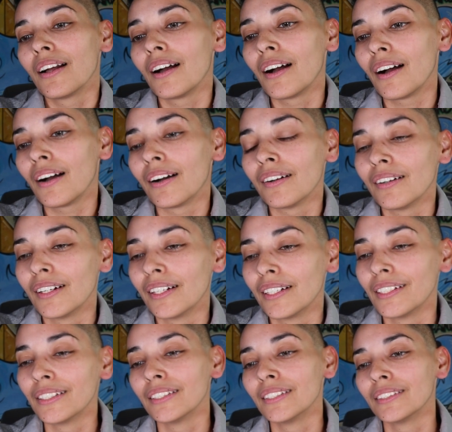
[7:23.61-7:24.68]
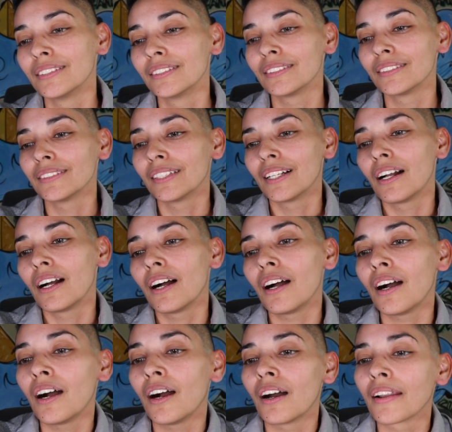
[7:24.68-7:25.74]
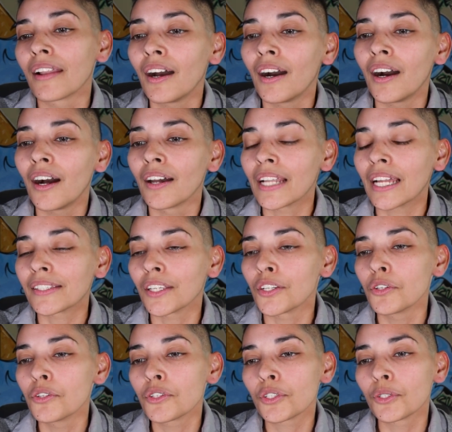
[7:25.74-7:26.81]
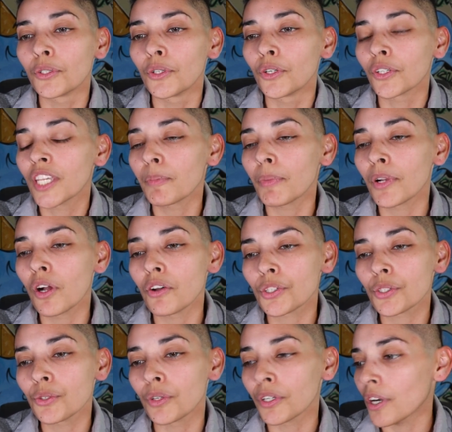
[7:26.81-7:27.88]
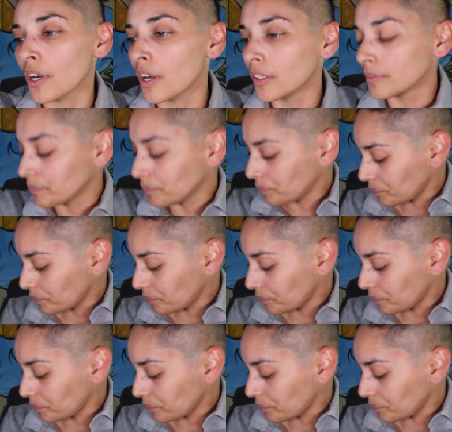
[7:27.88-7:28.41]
Uh-oh. Oh, no. Not the new school. Keep it old school, girl.